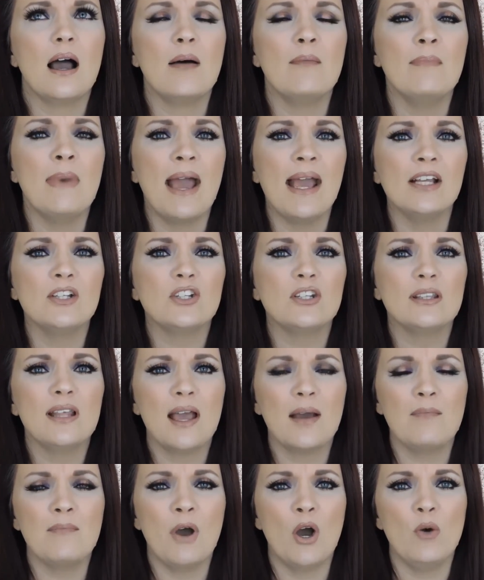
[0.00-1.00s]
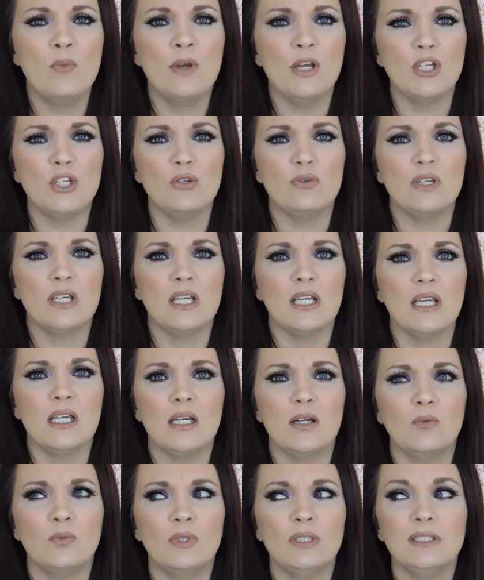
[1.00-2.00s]
imagine that moment you
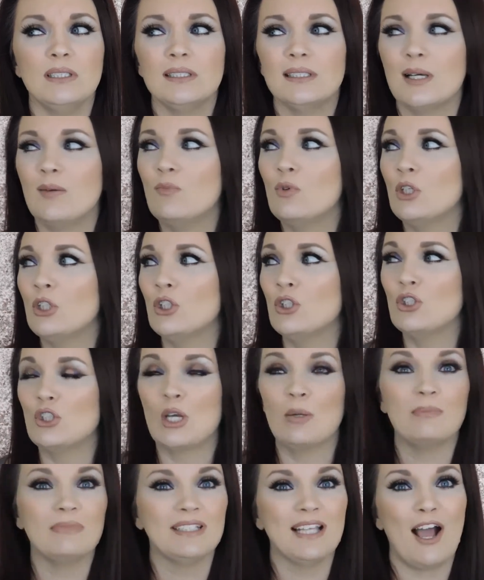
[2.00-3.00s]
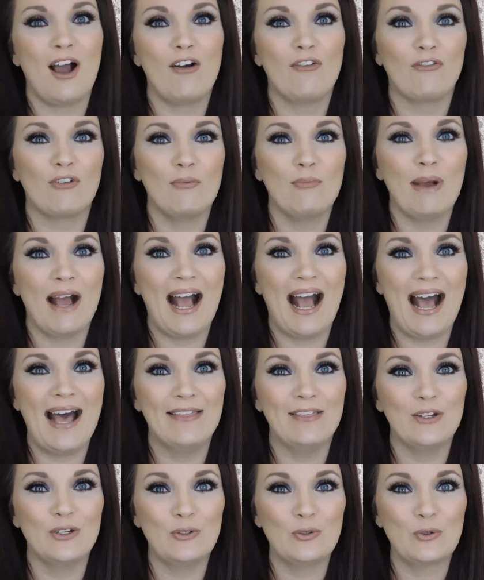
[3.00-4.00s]
get when someone jumps out from
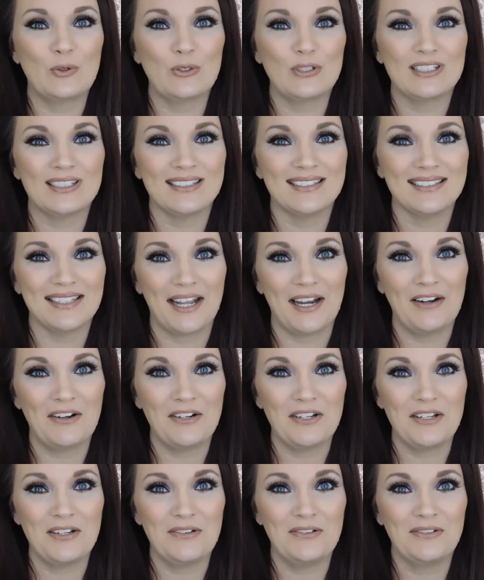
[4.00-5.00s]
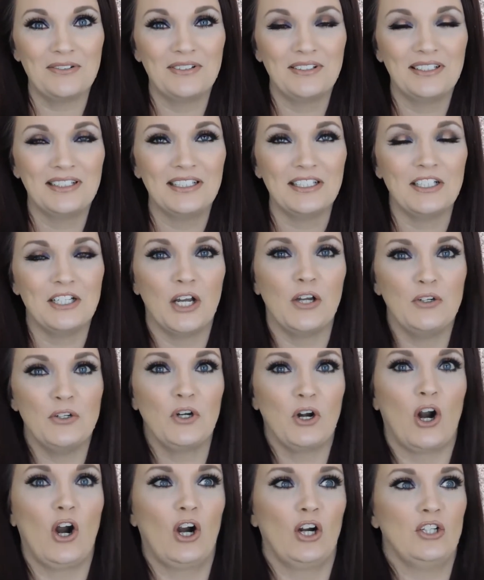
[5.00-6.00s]
behind the door to scare you. You know,
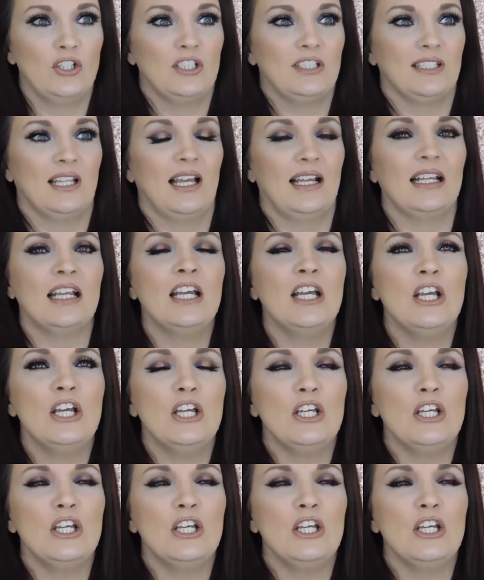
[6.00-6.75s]
your heart's just like,